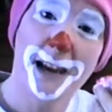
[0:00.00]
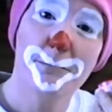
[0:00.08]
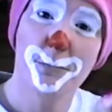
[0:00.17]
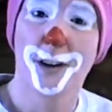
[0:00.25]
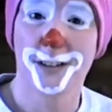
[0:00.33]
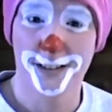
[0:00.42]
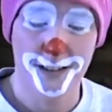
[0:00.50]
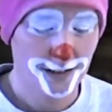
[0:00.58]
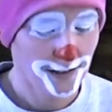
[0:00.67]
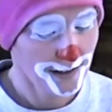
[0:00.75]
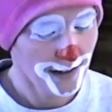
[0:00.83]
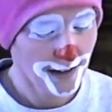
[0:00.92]
paint
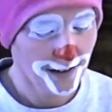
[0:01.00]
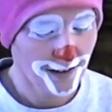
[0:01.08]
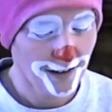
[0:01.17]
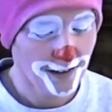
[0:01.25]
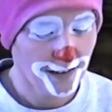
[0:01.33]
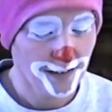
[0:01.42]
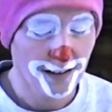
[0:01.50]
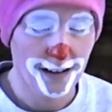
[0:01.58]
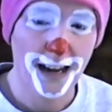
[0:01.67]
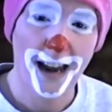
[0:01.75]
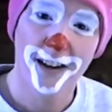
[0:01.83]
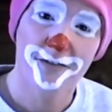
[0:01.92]
brushes, just like an artist
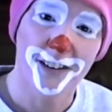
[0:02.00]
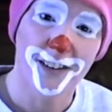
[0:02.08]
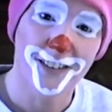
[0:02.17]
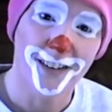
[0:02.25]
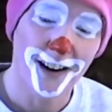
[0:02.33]
in a canvas,